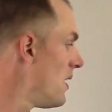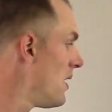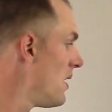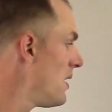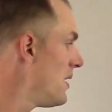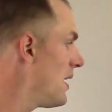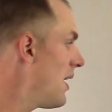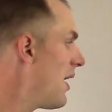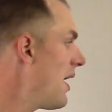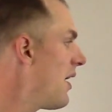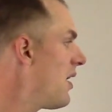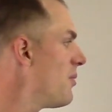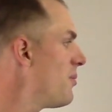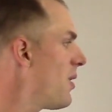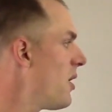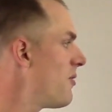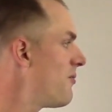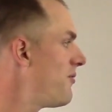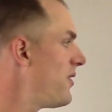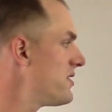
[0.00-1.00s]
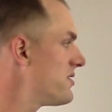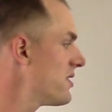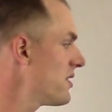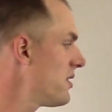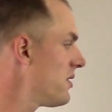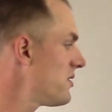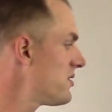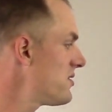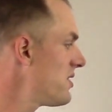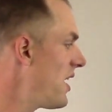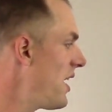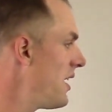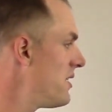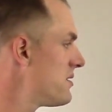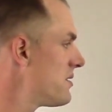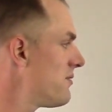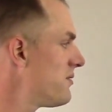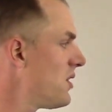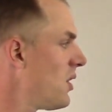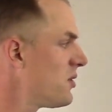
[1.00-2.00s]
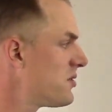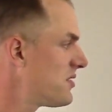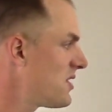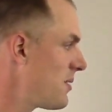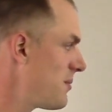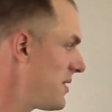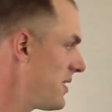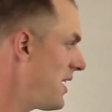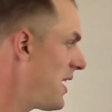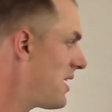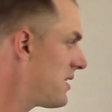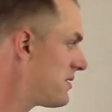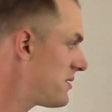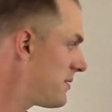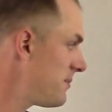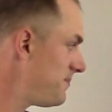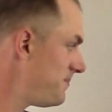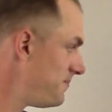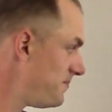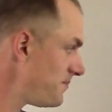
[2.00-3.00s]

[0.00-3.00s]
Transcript: Now how about physical signs of low stomach acid?